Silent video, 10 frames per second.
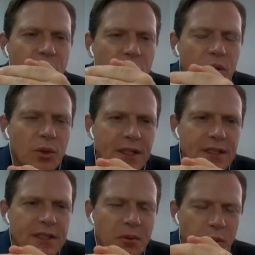Who
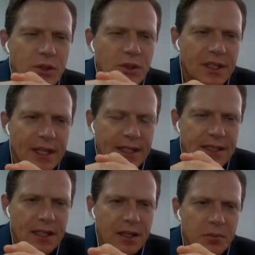is the person
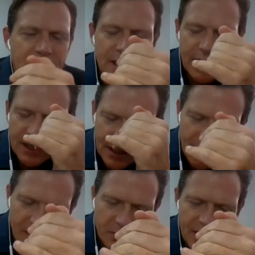that's going to be saying,
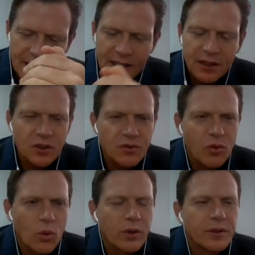okay, I'm taking this
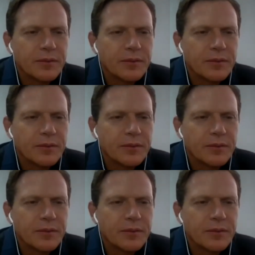forward?